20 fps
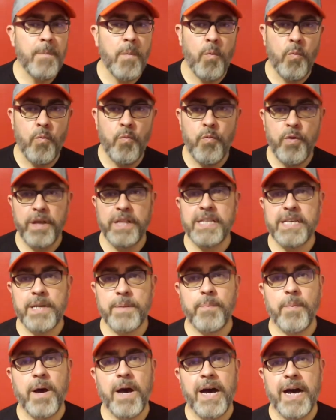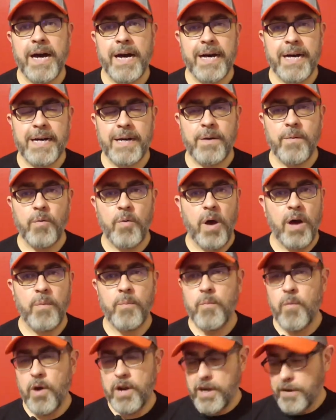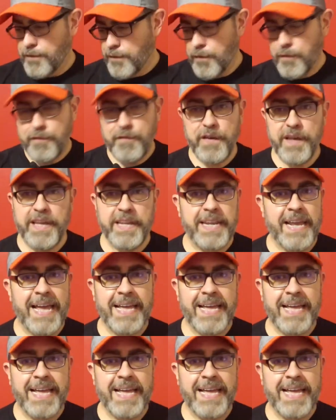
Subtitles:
Really a wonderful fit,